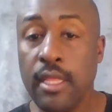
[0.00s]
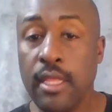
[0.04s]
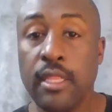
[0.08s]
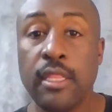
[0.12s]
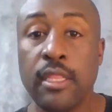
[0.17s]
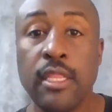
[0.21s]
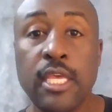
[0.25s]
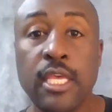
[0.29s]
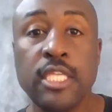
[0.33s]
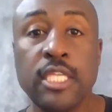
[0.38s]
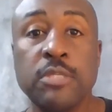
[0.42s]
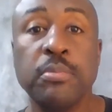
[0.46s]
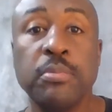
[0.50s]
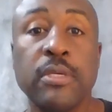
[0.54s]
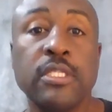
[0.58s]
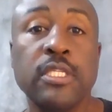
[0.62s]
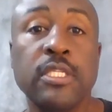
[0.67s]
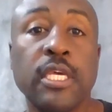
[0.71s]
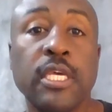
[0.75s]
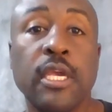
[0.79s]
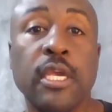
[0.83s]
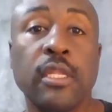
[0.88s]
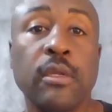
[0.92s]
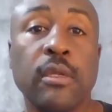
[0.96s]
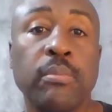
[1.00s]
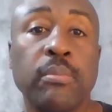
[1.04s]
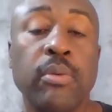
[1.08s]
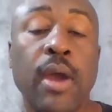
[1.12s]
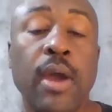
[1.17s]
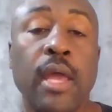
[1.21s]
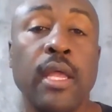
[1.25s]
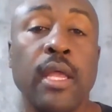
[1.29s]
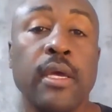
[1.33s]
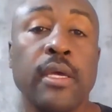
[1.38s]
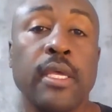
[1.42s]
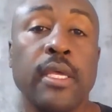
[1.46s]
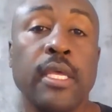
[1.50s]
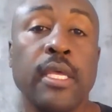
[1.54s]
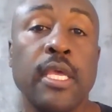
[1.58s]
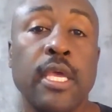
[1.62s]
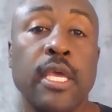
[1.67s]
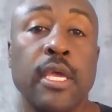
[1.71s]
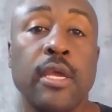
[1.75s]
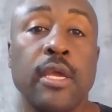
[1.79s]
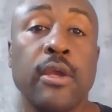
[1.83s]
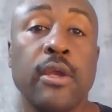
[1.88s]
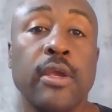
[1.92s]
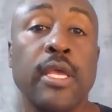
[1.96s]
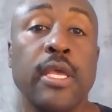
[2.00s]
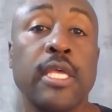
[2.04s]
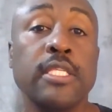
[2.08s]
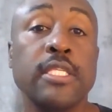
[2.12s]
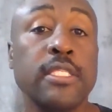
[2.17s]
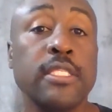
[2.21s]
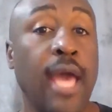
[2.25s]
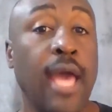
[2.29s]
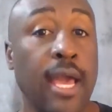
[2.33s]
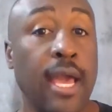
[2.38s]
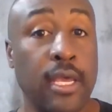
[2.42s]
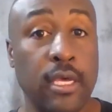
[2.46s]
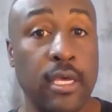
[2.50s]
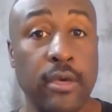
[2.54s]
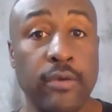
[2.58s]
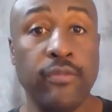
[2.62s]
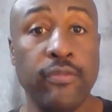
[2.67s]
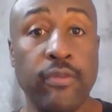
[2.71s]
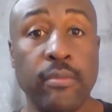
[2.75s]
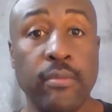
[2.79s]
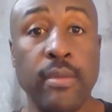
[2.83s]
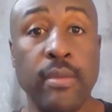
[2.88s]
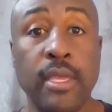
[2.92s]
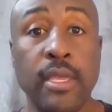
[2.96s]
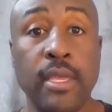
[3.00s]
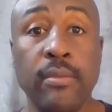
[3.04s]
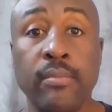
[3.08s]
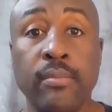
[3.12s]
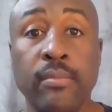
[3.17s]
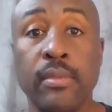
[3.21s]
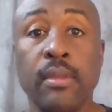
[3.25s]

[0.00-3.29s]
This particular product here is not good for me.